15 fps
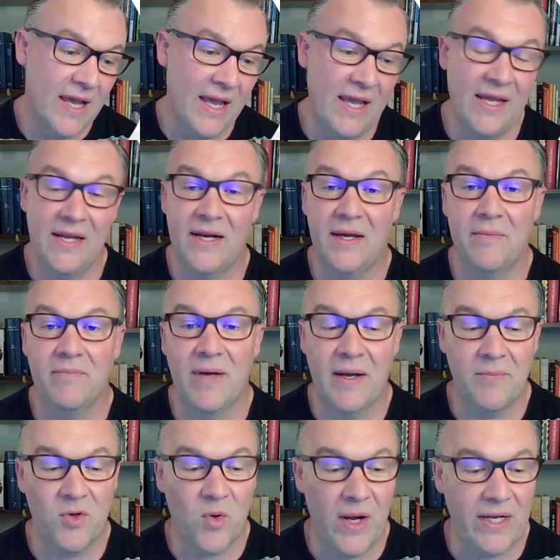And
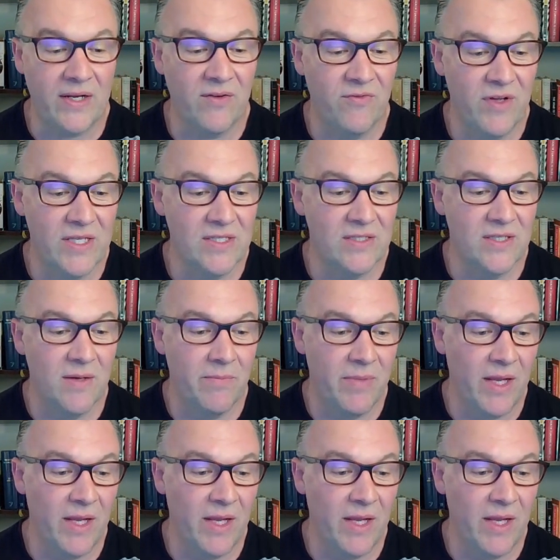I'm quite convinced that